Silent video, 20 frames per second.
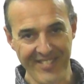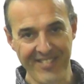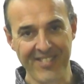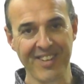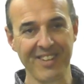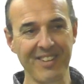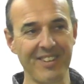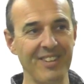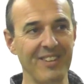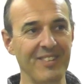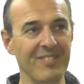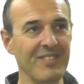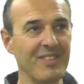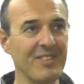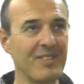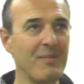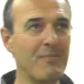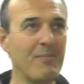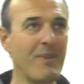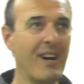Thank you,
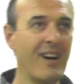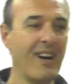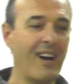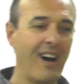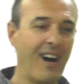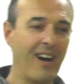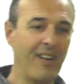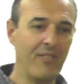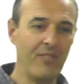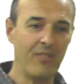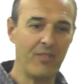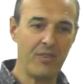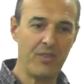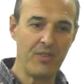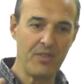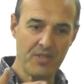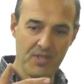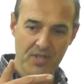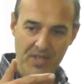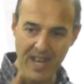rhythm. And the
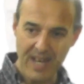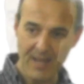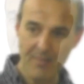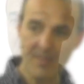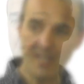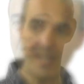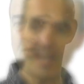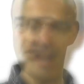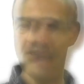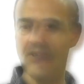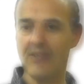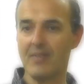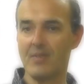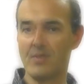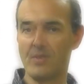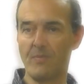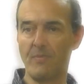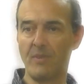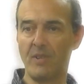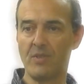same in a head,
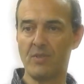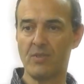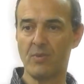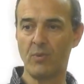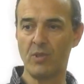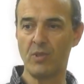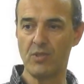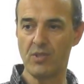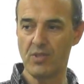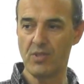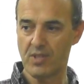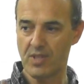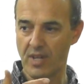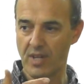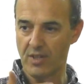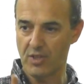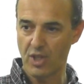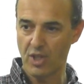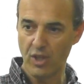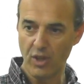similar to once you
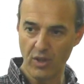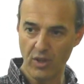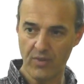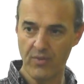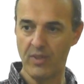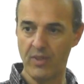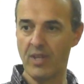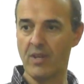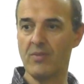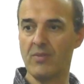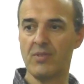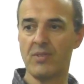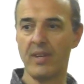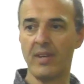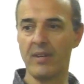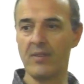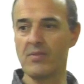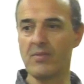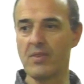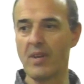start to look for those
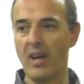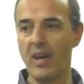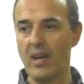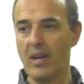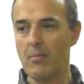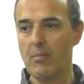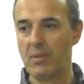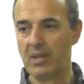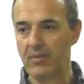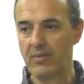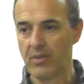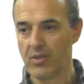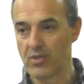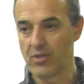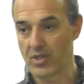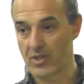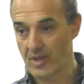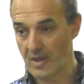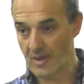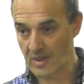things. But if you're
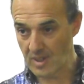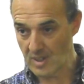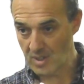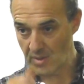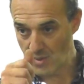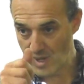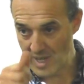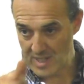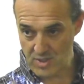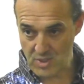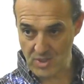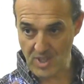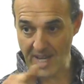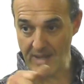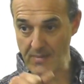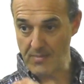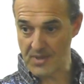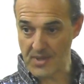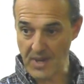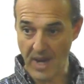just looking at where the
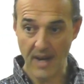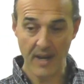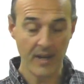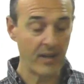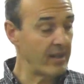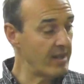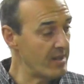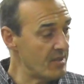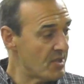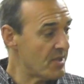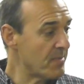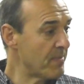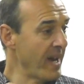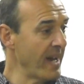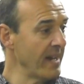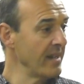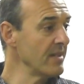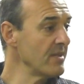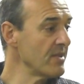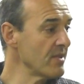shapes are in
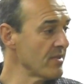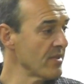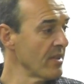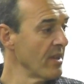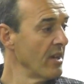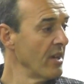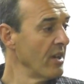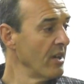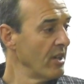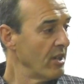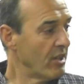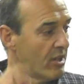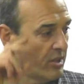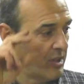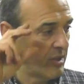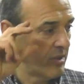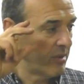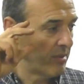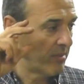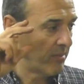space,
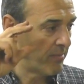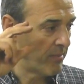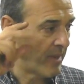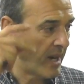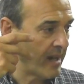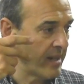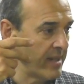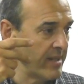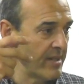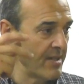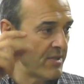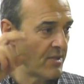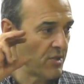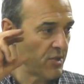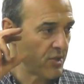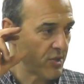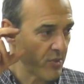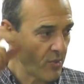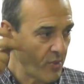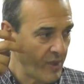your mind isn't
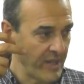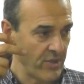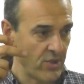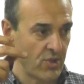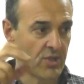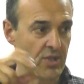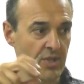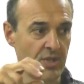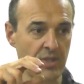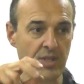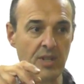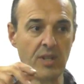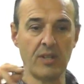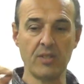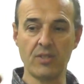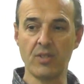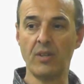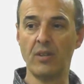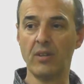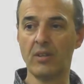switched to start
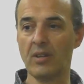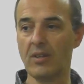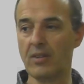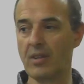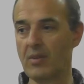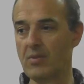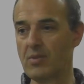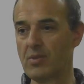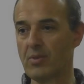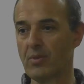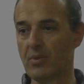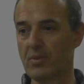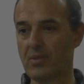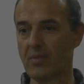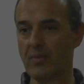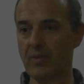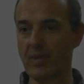to look at those sorts of